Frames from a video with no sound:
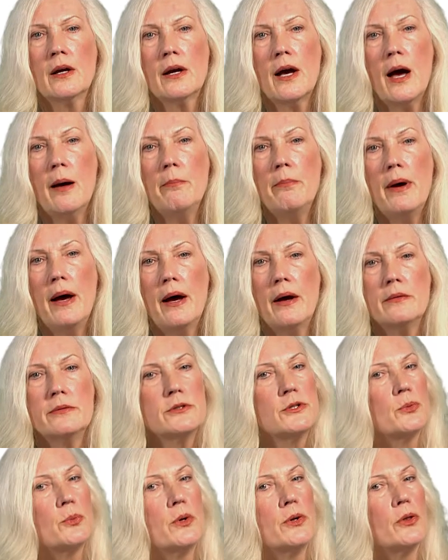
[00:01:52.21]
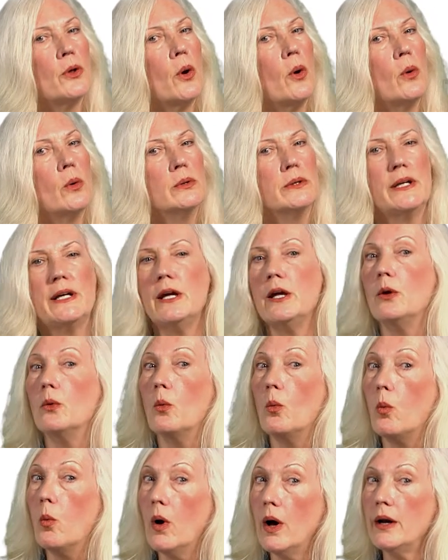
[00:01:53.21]
Compounds with only
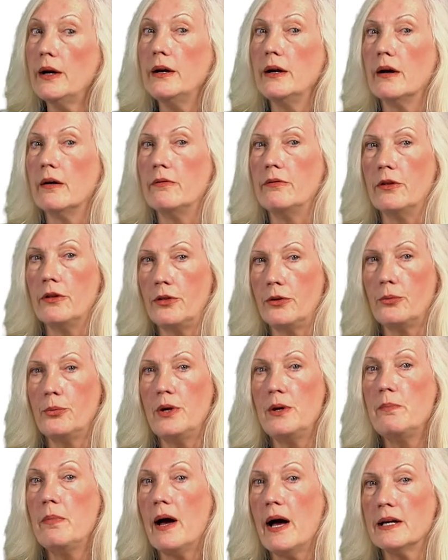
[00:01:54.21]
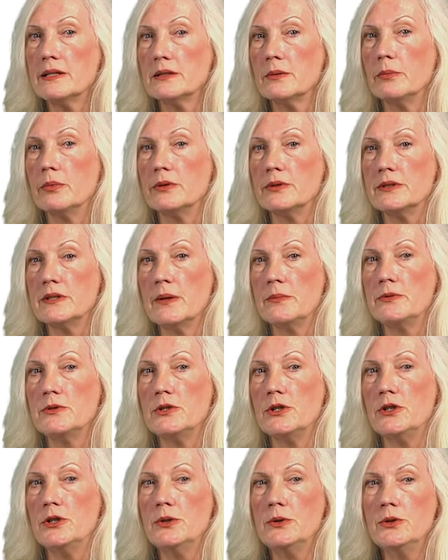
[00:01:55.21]
one of the three possible
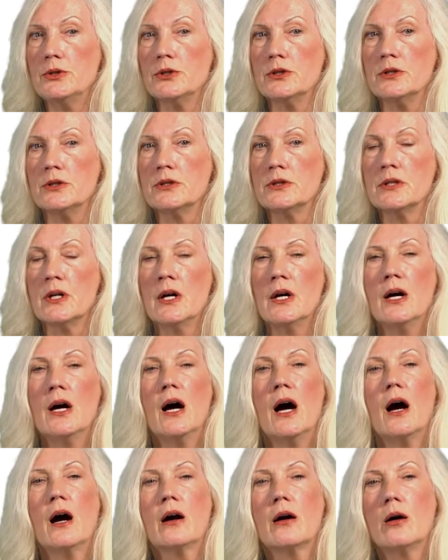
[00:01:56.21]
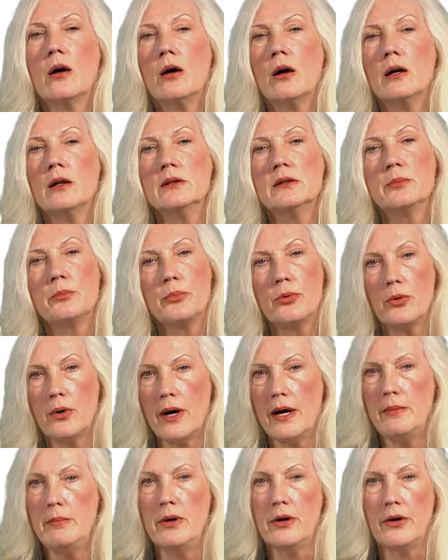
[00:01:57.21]
substitutions are called
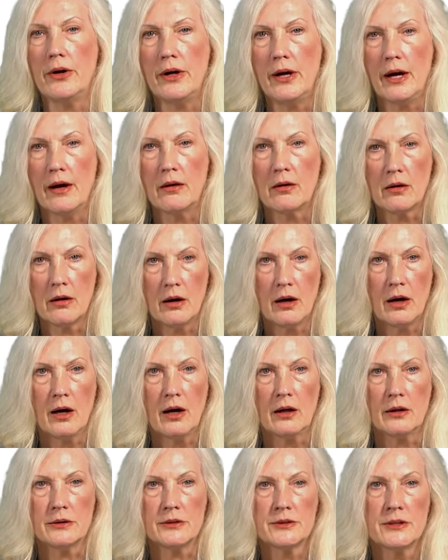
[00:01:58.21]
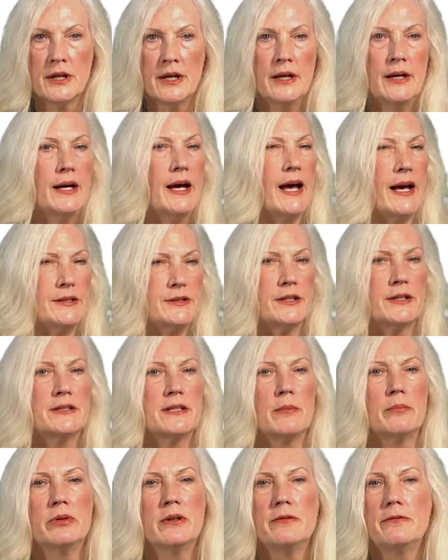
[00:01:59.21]
primary alcohols, as
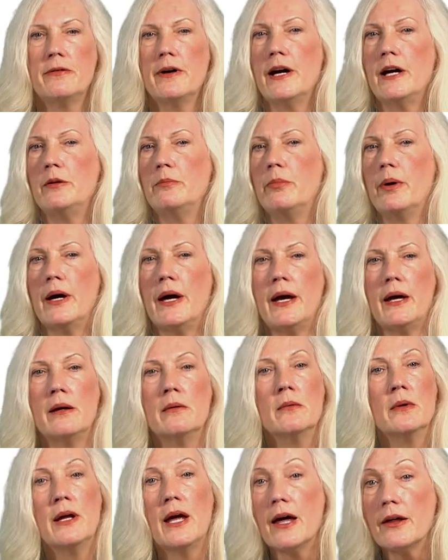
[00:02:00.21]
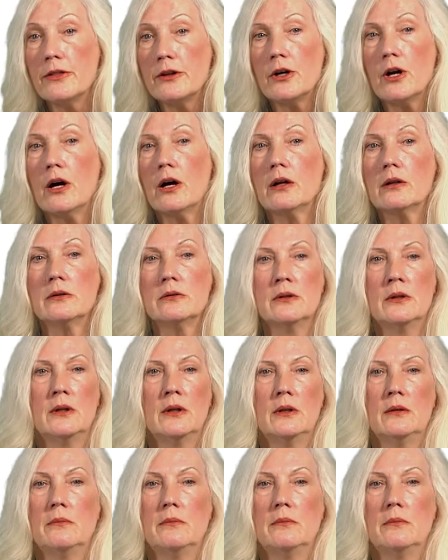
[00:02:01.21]
exemplified by ethanol,